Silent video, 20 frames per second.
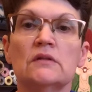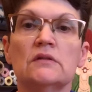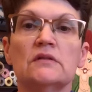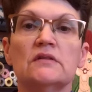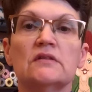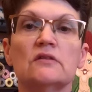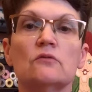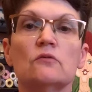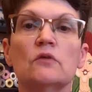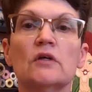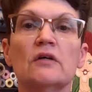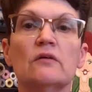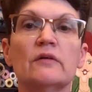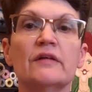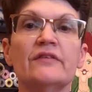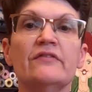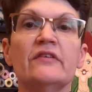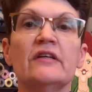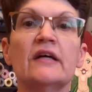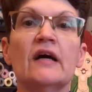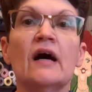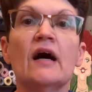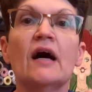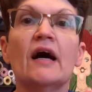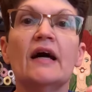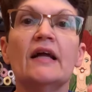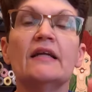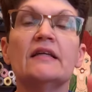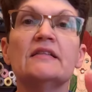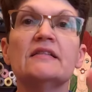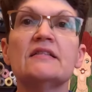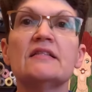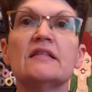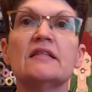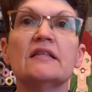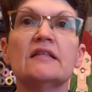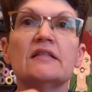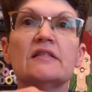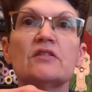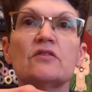So what we've got is
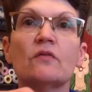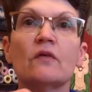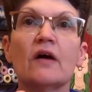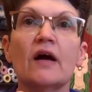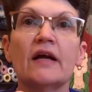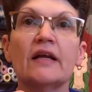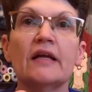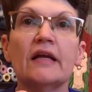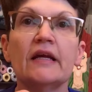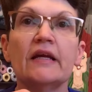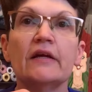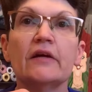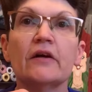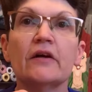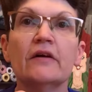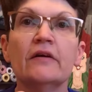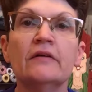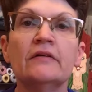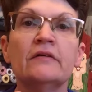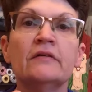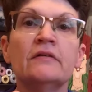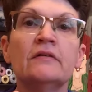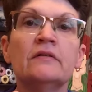this right here.